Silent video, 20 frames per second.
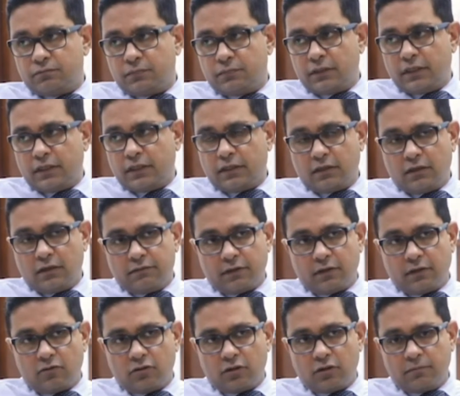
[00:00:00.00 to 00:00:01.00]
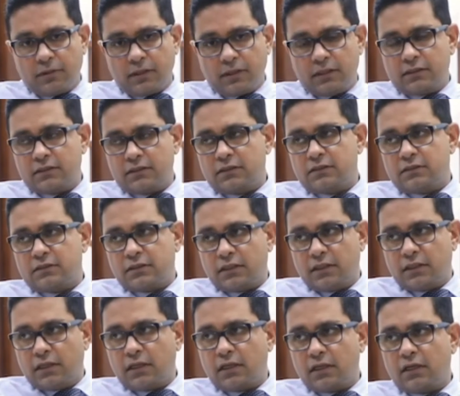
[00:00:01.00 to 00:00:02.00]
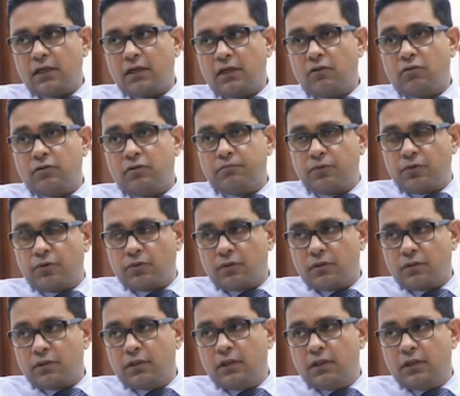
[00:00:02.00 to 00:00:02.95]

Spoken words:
like our counterparties in Sri Lanka or abroad.